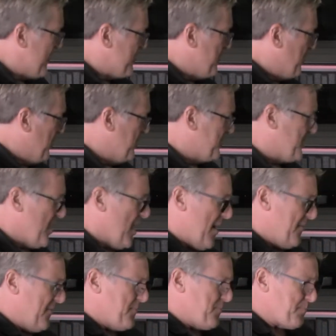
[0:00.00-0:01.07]
bolts
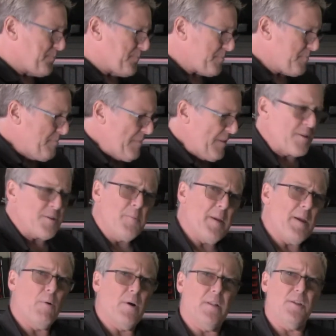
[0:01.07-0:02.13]
off, you may
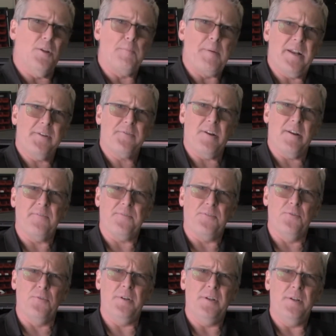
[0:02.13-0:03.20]
want a little penetrating
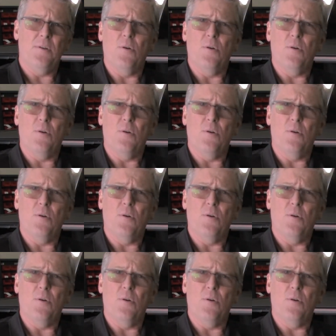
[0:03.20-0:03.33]
fluid